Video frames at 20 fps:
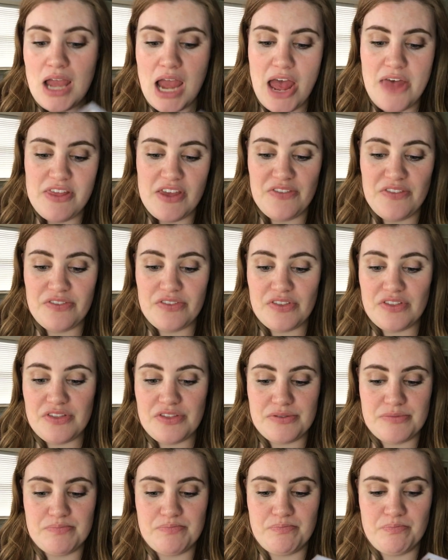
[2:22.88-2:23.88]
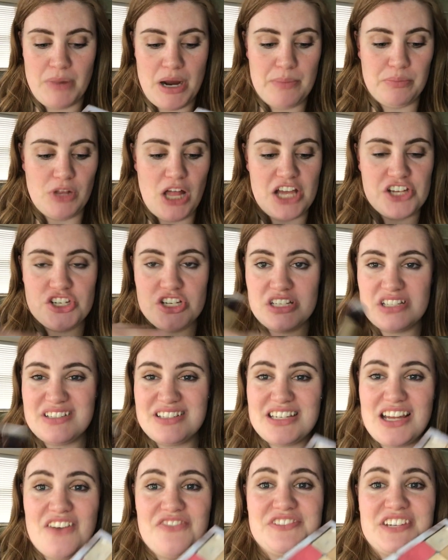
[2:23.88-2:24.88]
and then my blushes and
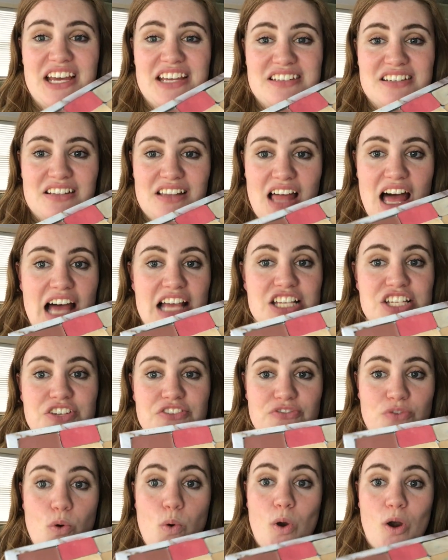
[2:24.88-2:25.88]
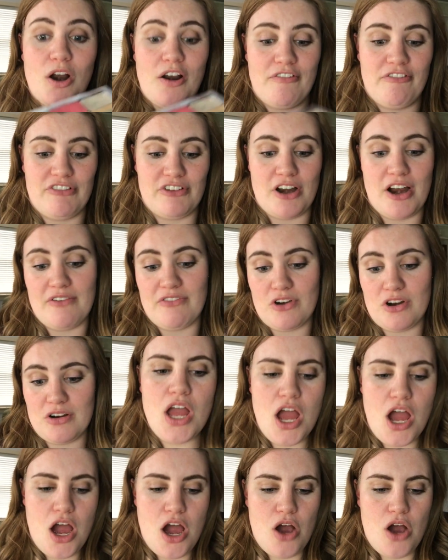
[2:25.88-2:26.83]
stuff tend to last for forever.